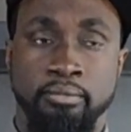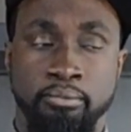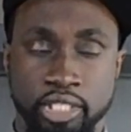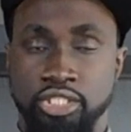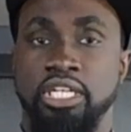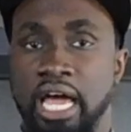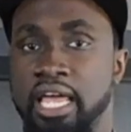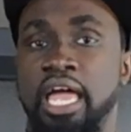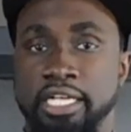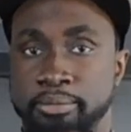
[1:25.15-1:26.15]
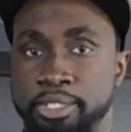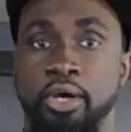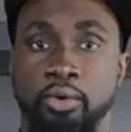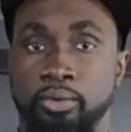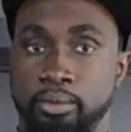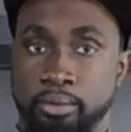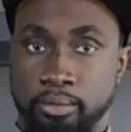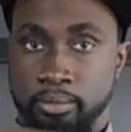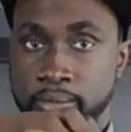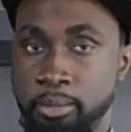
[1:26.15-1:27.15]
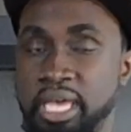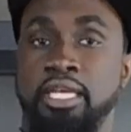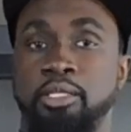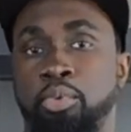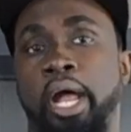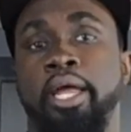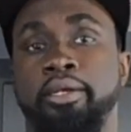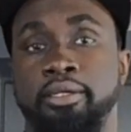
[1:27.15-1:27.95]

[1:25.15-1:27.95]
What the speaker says: But you gotta have some salt to make it the brine,